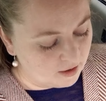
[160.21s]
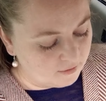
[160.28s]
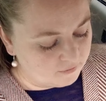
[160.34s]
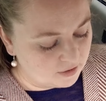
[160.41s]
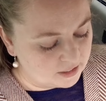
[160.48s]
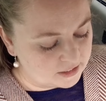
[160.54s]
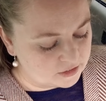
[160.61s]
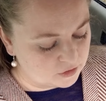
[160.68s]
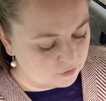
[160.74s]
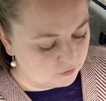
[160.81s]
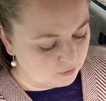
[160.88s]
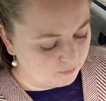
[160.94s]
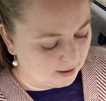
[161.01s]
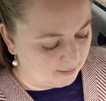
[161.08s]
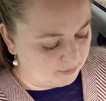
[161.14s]
Very soon
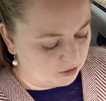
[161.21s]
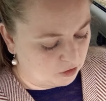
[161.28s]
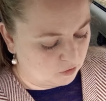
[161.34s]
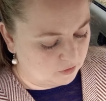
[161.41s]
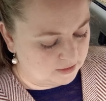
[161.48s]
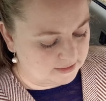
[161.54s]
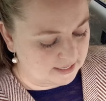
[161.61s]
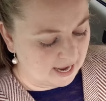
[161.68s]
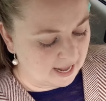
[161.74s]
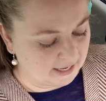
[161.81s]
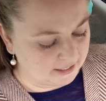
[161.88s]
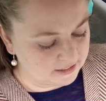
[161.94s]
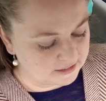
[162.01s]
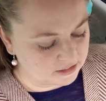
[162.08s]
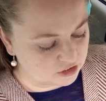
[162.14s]
the rabbit noticed
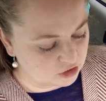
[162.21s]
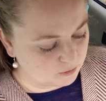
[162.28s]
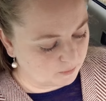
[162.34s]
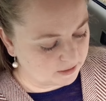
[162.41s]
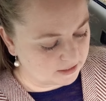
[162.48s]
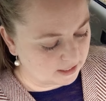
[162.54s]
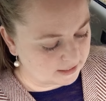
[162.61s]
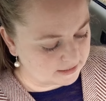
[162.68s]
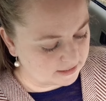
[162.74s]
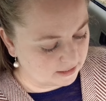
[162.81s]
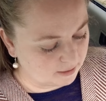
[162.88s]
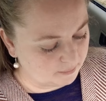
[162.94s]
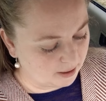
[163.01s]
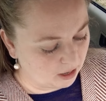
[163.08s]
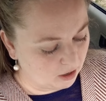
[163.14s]
Alice as she went hunting
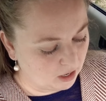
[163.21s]
about,